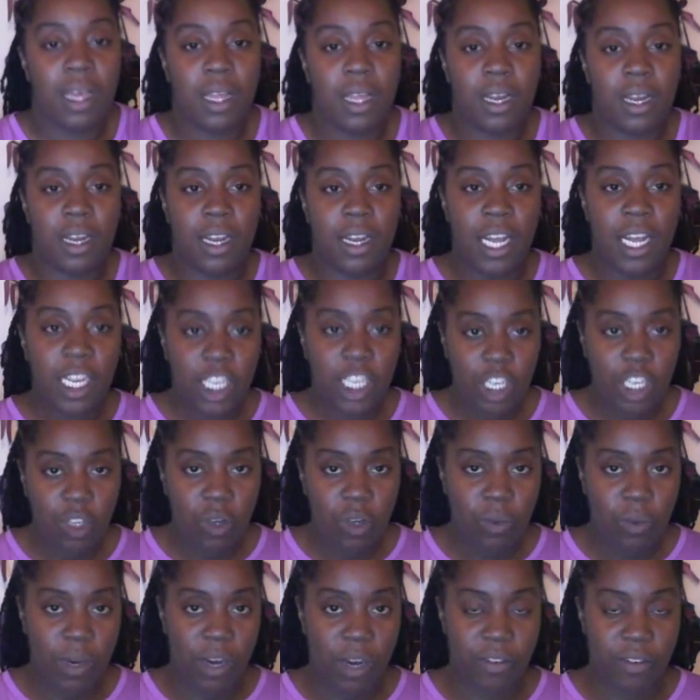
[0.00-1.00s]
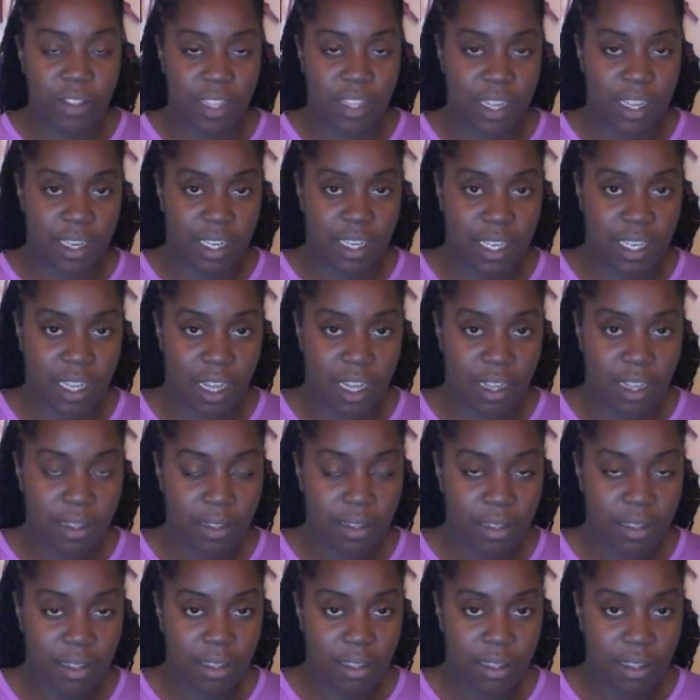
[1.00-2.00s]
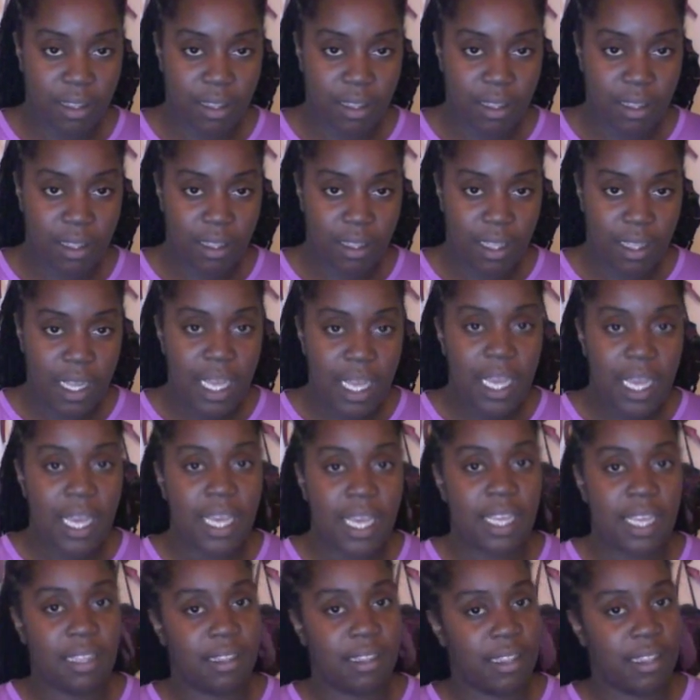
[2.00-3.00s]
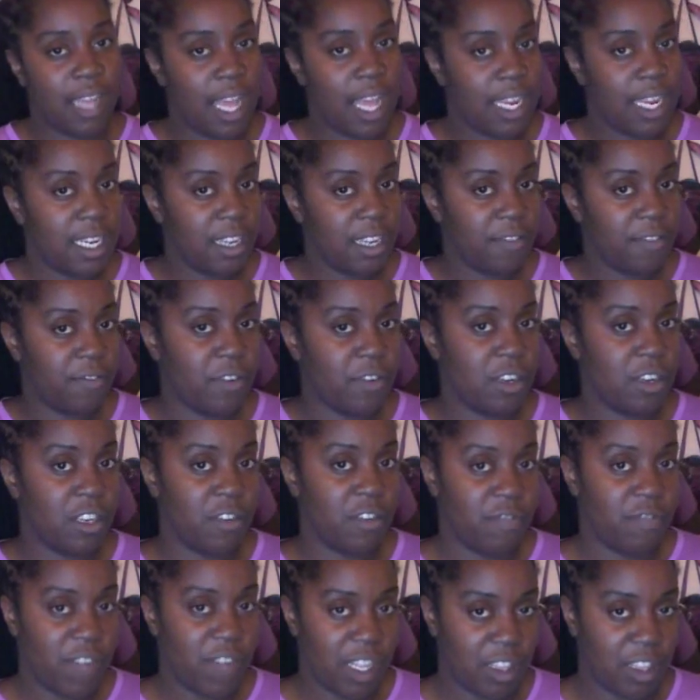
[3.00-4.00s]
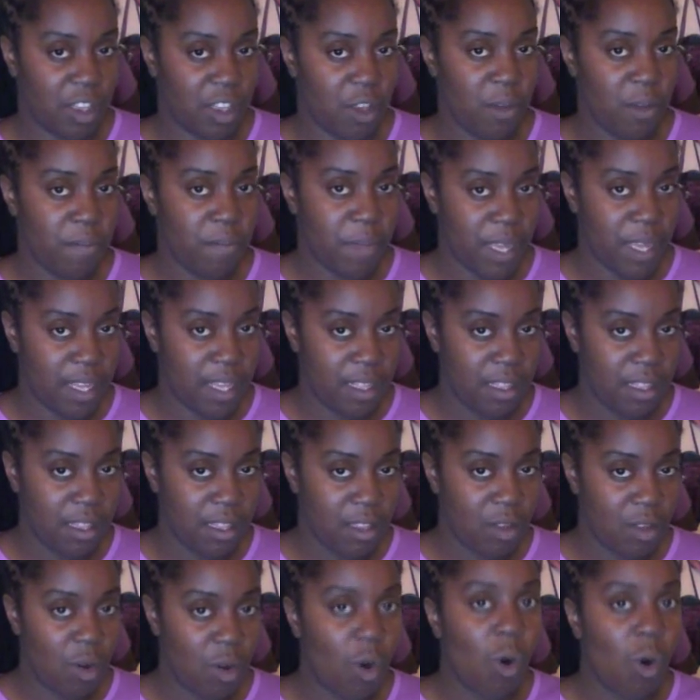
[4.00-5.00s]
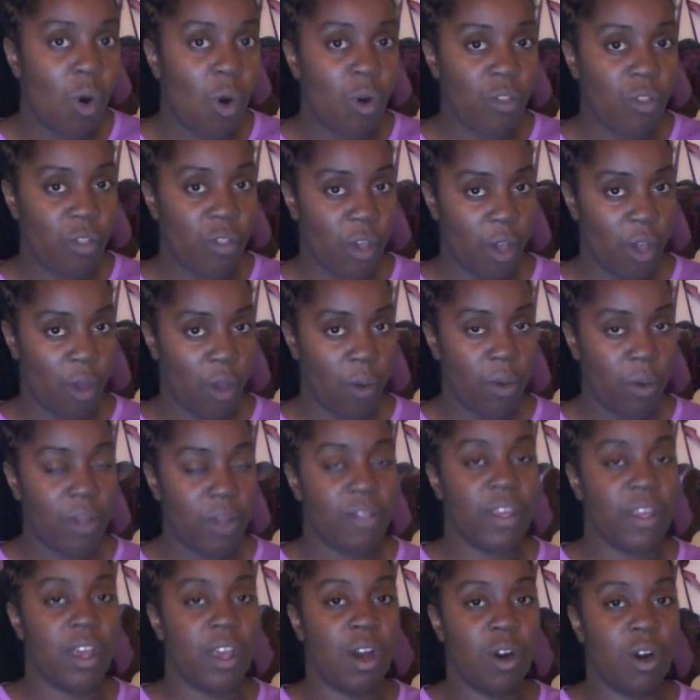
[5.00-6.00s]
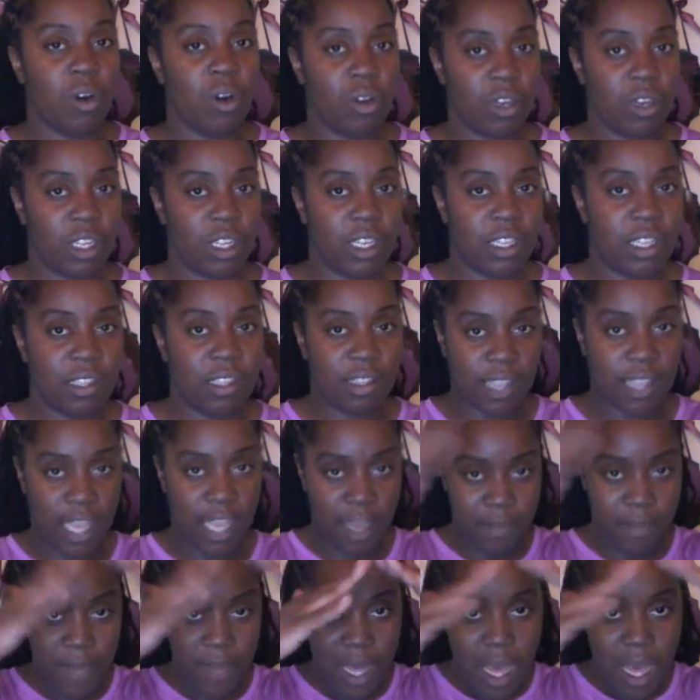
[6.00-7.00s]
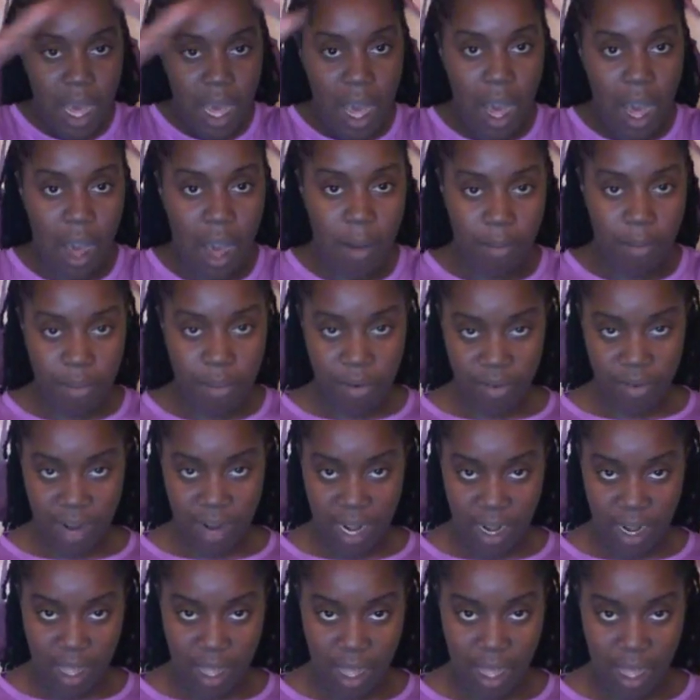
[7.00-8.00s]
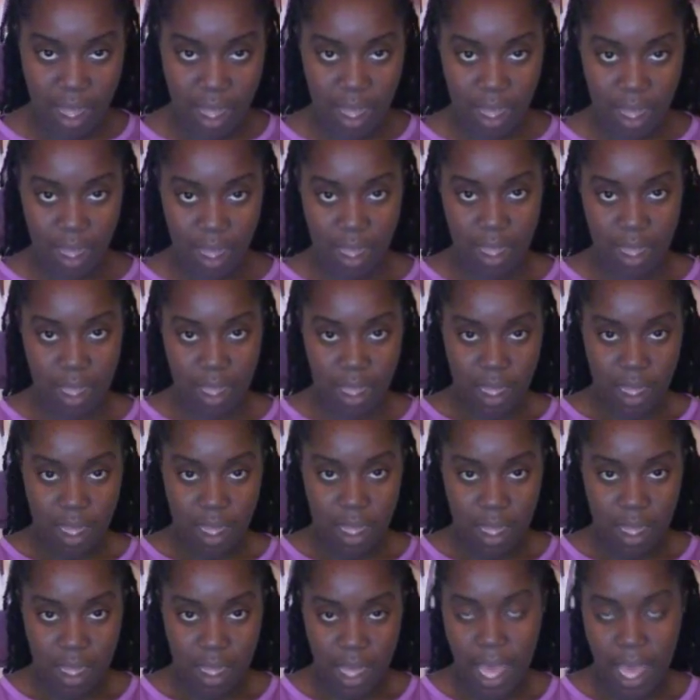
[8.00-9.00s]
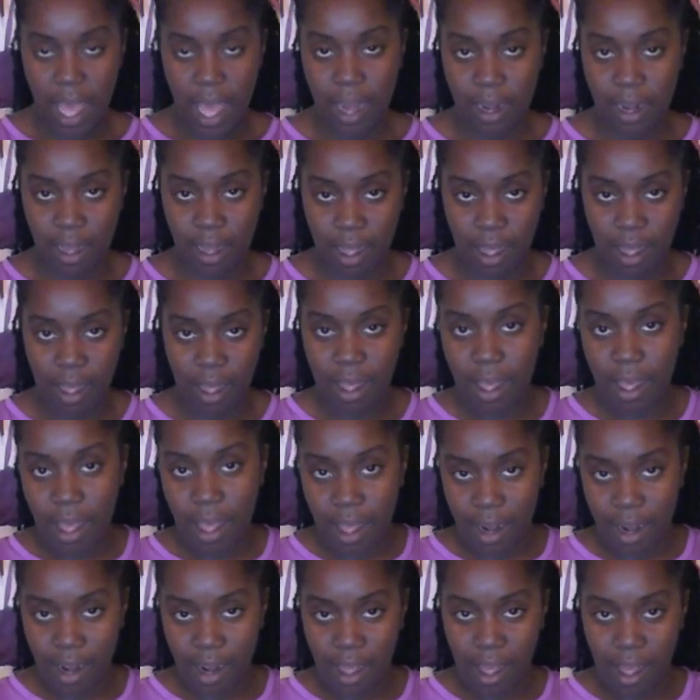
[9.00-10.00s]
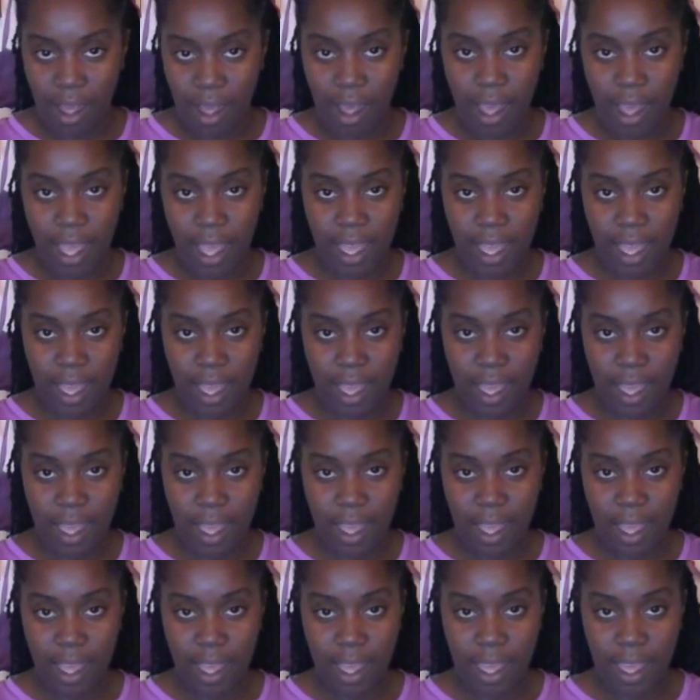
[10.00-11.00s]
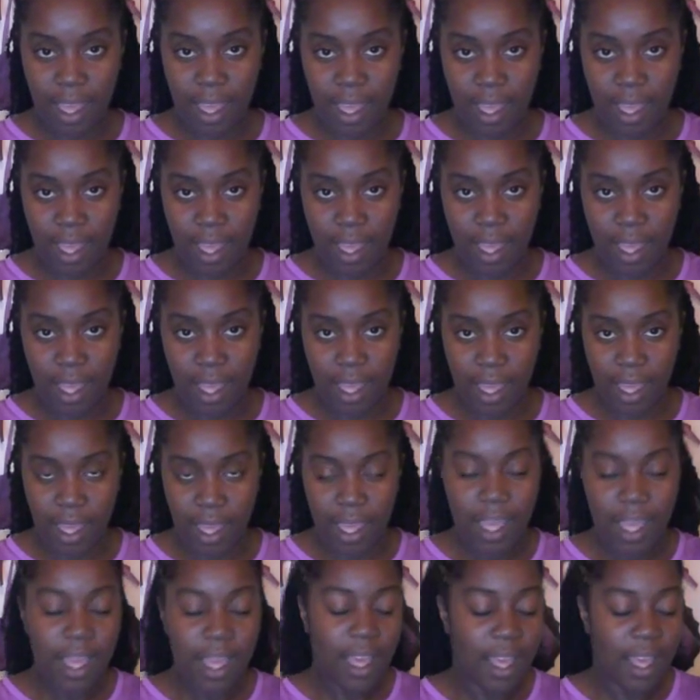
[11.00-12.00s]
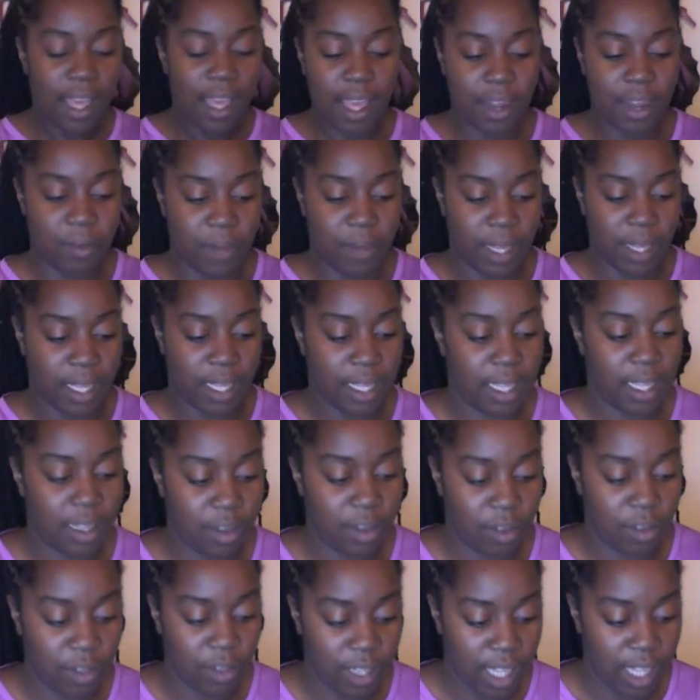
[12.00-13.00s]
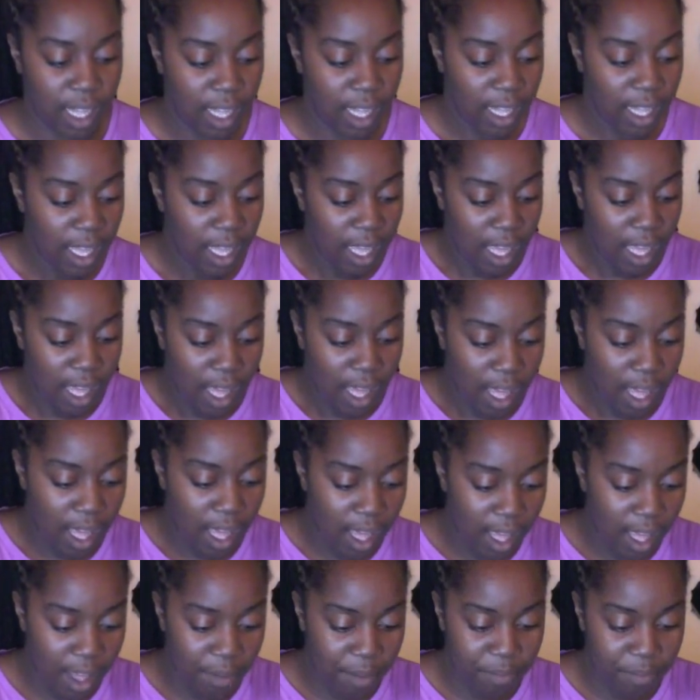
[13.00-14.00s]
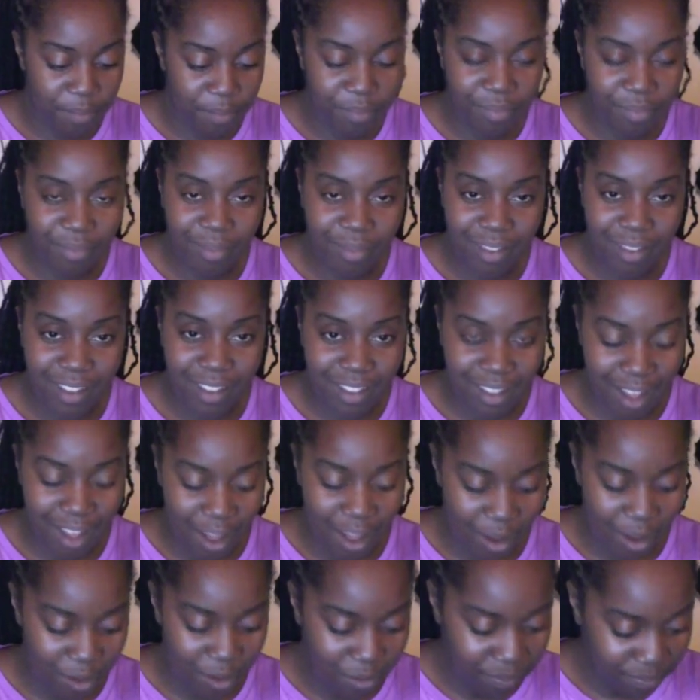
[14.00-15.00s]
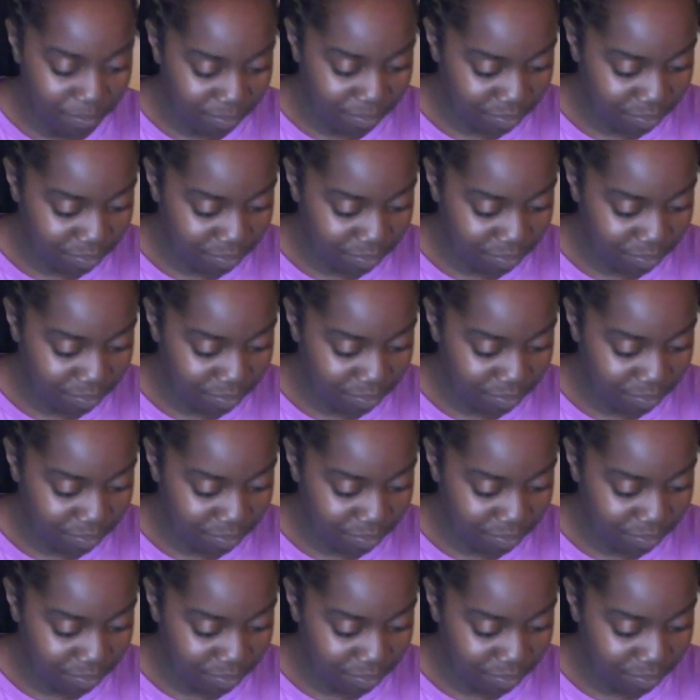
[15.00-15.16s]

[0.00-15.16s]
National Wealth Centre is slightly different to Fast Home Biz, although they are under the same umbrella. Ella, Ella, eh, eh, eh. Anyway, ignore that. Um, so,